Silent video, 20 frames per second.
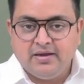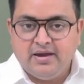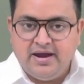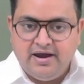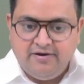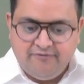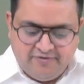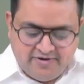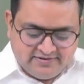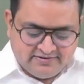
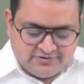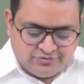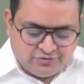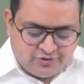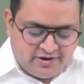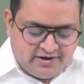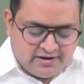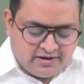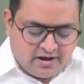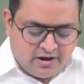If it is a
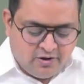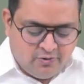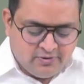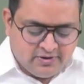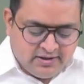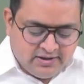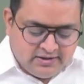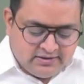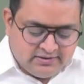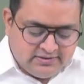joint account,
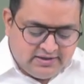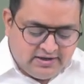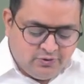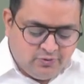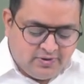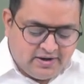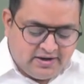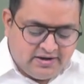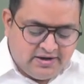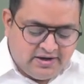then you
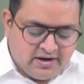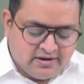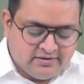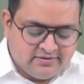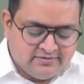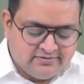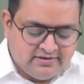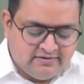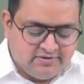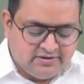can
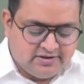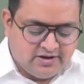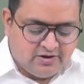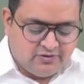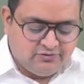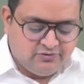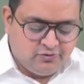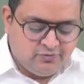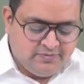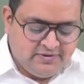deduct
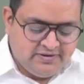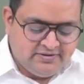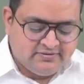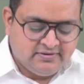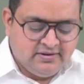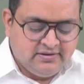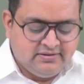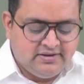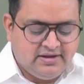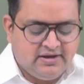7,000
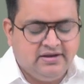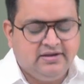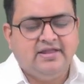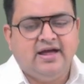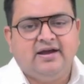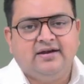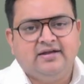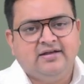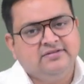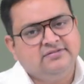rupees. Then in
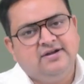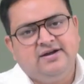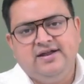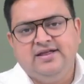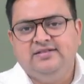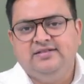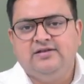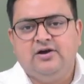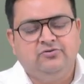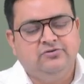that case,
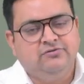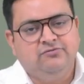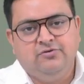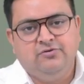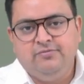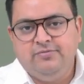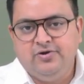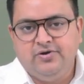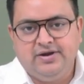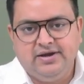13,000
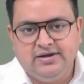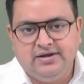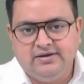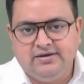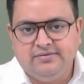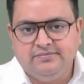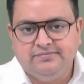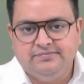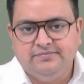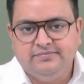would be your income,